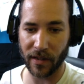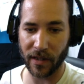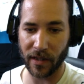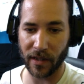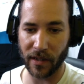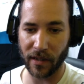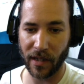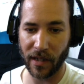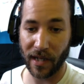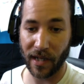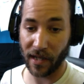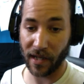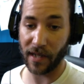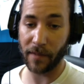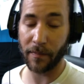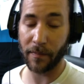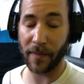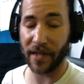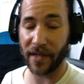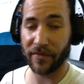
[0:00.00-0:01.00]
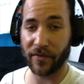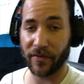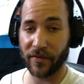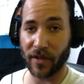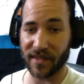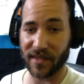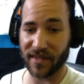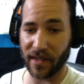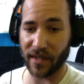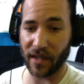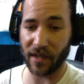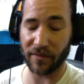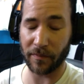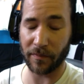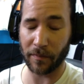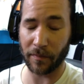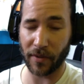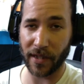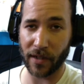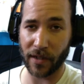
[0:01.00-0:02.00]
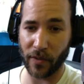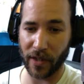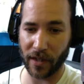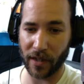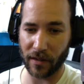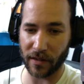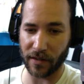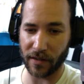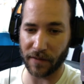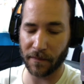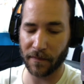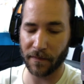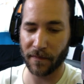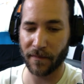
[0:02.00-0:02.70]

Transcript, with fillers: and it paid for itself pretty quickly.